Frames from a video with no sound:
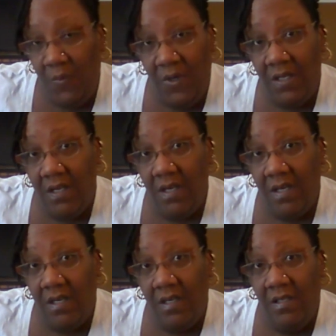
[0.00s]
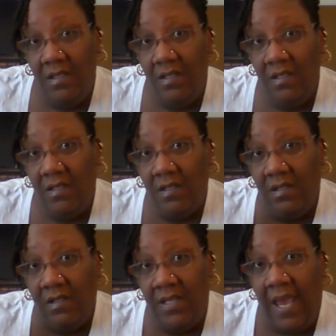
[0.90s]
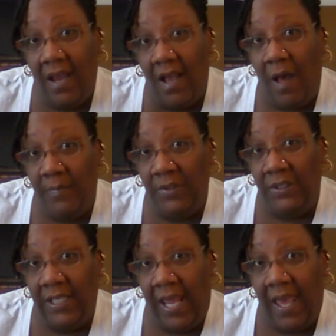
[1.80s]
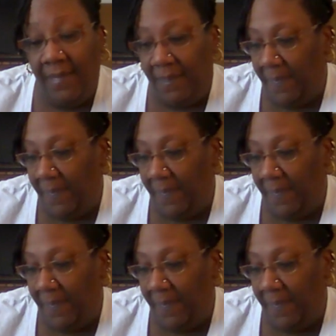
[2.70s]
what deck I'm looking at.